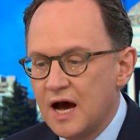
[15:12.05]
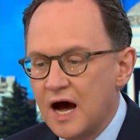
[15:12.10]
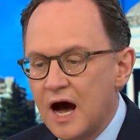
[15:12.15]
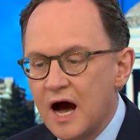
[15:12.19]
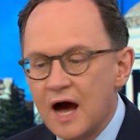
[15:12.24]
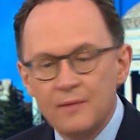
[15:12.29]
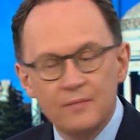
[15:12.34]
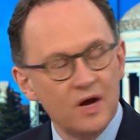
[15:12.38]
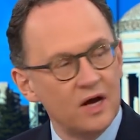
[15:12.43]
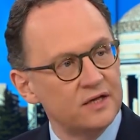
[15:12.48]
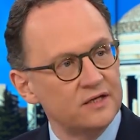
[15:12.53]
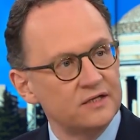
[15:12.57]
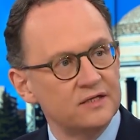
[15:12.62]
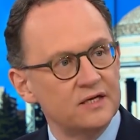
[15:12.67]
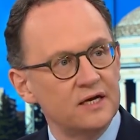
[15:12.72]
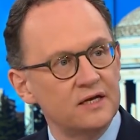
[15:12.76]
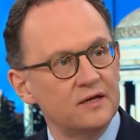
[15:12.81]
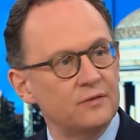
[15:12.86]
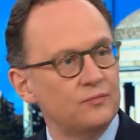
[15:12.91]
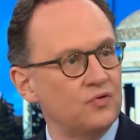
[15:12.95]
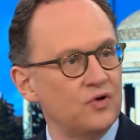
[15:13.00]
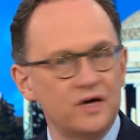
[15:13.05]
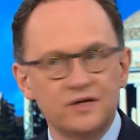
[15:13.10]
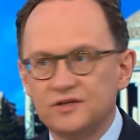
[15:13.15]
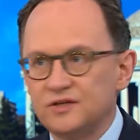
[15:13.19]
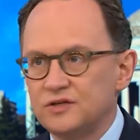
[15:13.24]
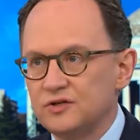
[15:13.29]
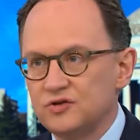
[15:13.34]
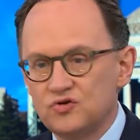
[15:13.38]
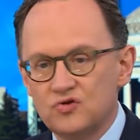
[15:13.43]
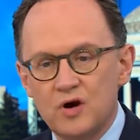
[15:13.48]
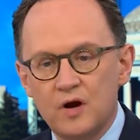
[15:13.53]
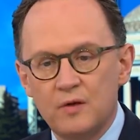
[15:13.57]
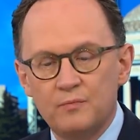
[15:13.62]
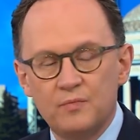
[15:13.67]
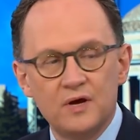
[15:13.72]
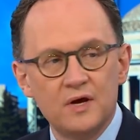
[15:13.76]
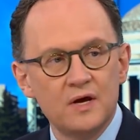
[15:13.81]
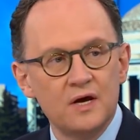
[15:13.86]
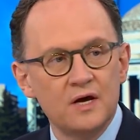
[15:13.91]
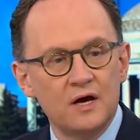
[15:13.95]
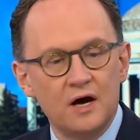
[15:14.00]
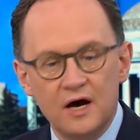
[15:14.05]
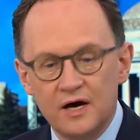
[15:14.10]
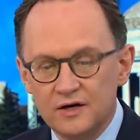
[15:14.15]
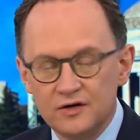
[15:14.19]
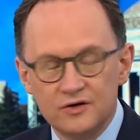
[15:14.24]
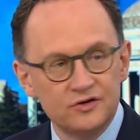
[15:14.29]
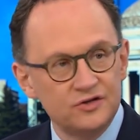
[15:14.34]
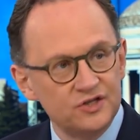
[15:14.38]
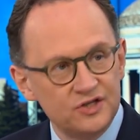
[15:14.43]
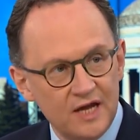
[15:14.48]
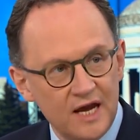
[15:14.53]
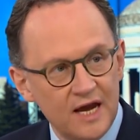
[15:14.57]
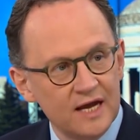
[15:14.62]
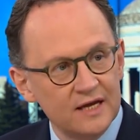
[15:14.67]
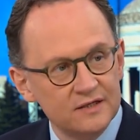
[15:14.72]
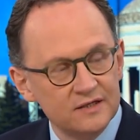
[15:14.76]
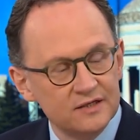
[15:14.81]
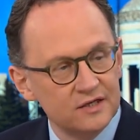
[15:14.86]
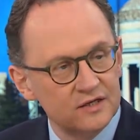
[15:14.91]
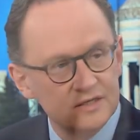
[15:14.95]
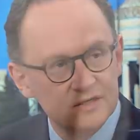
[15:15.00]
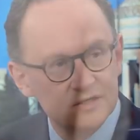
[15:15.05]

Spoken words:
I'm not saying that President Trump understands the